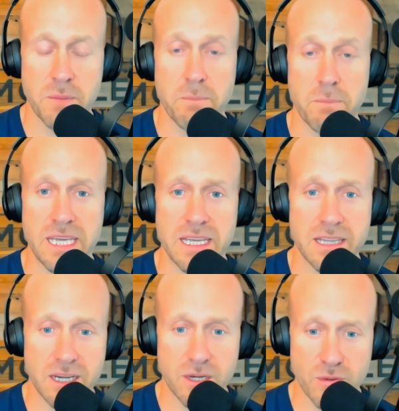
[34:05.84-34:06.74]
be in
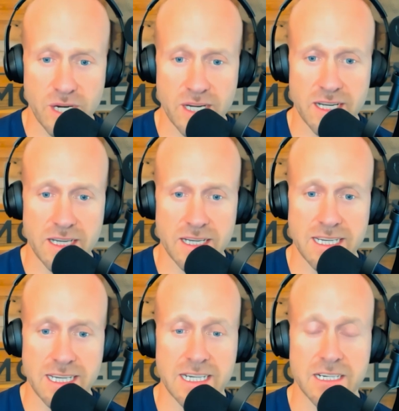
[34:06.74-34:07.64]
the arena,
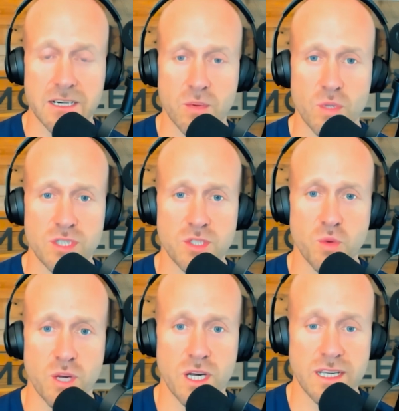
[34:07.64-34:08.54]
get clear on what you
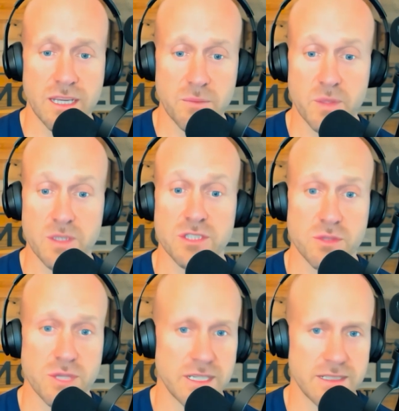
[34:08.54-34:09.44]
want, and
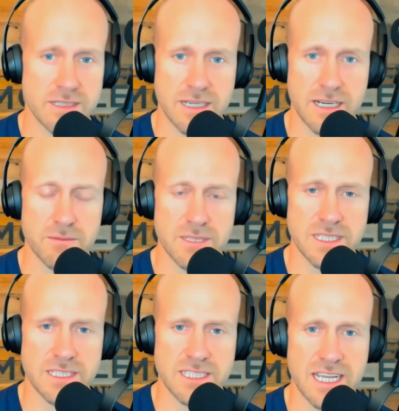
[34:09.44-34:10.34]
pursue it.
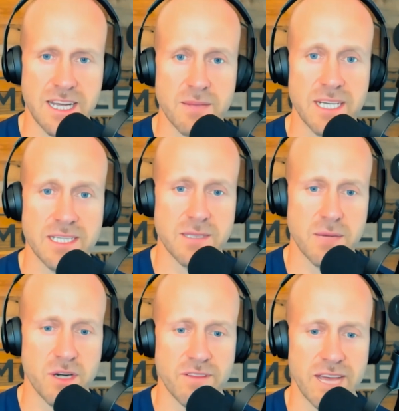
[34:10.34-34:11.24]
Is kind of my
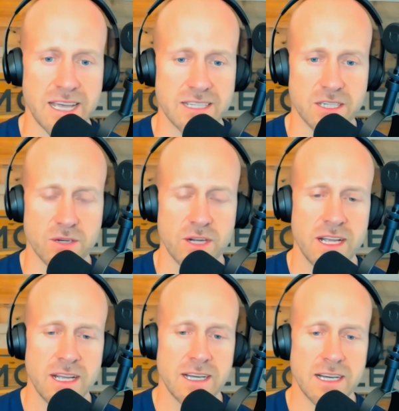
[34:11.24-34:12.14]
summary of that. So
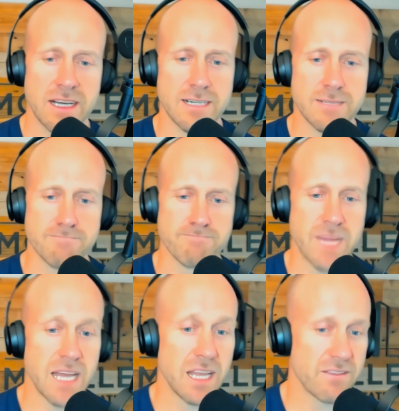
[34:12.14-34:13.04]

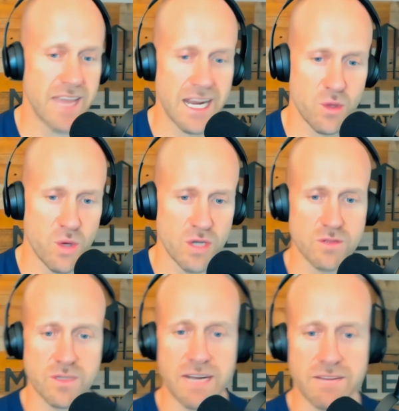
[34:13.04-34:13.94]
I love that
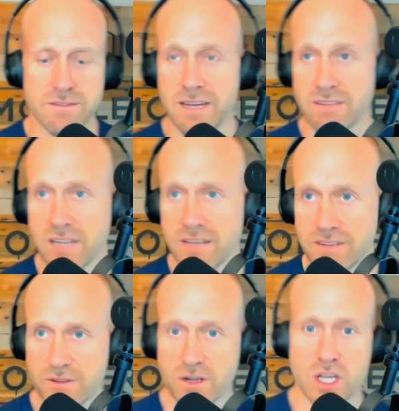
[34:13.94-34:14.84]
quote. I've loved
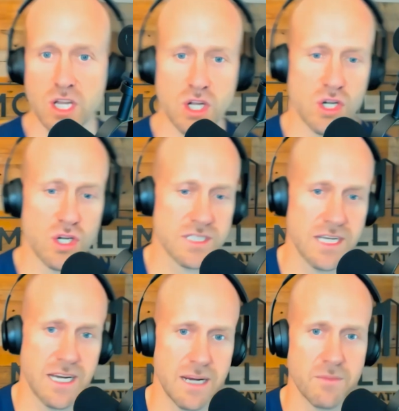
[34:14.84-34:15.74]
it for a long, long
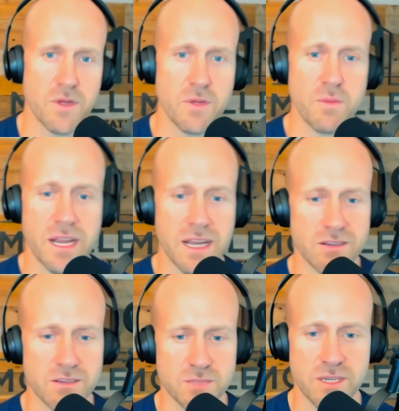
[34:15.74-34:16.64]
time. There are many
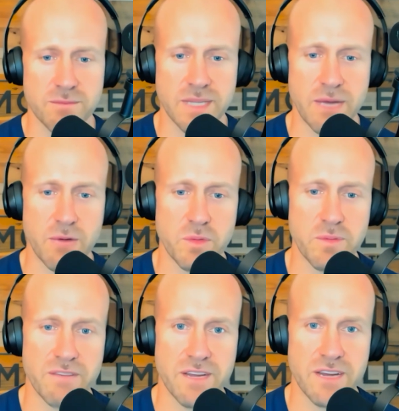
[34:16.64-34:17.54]
others, but that would be
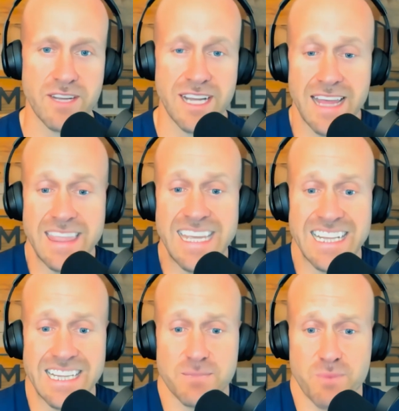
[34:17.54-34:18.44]
my favorite. And I think
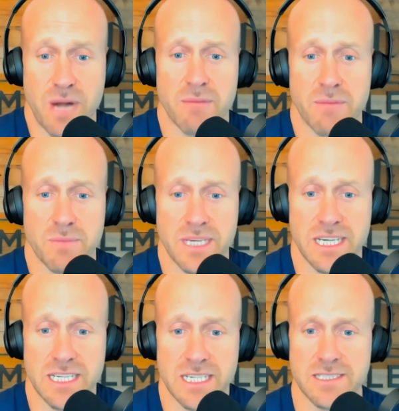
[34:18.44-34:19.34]
it's probably
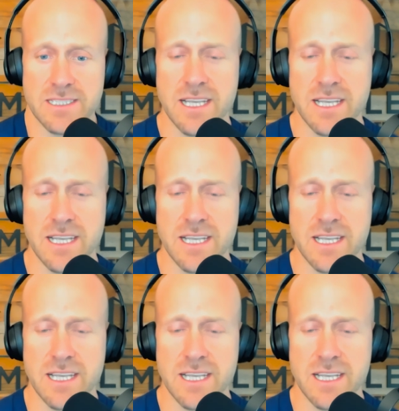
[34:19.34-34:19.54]
because